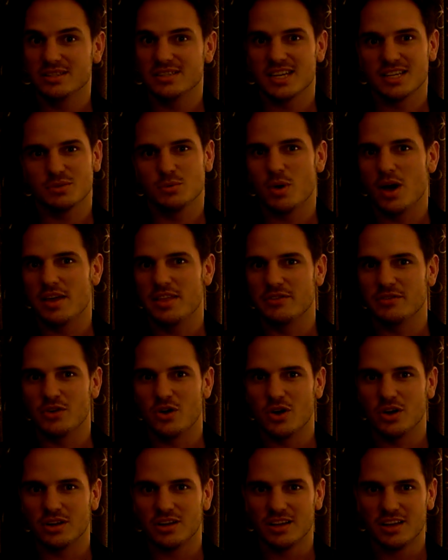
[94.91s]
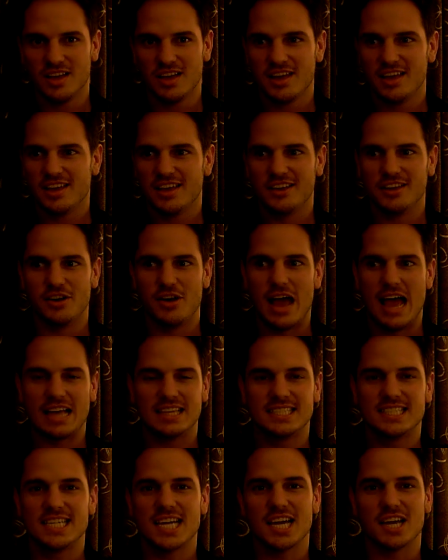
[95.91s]
That's why they've got you know
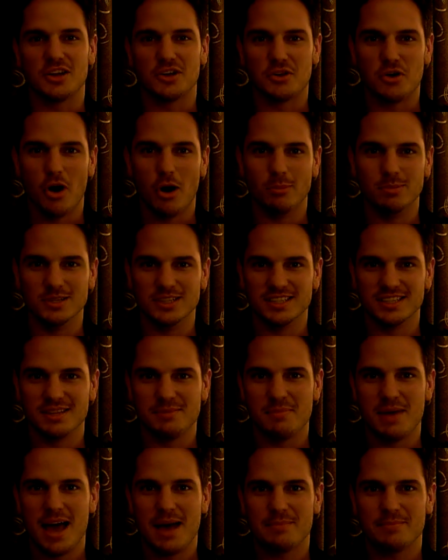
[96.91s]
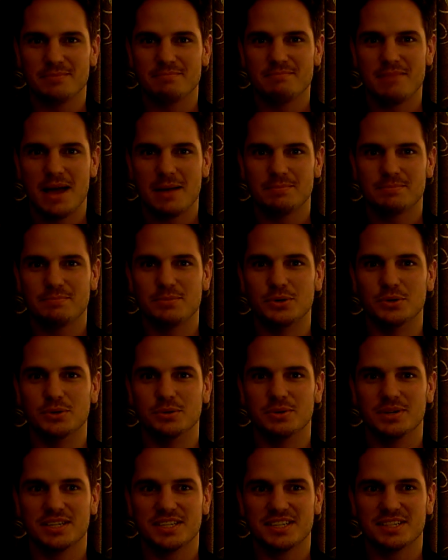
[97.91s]
Aztec and Cobble in the map map pool,
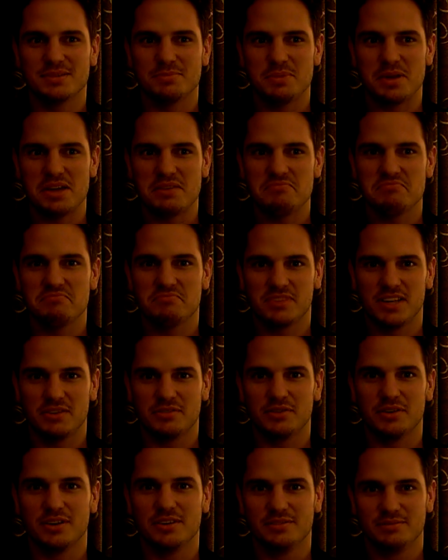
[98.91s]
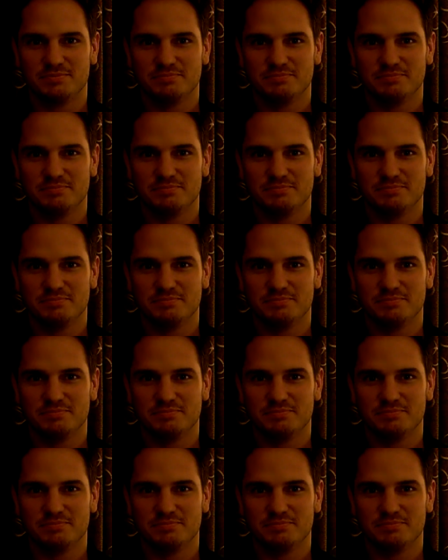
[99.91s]
which is a bit different.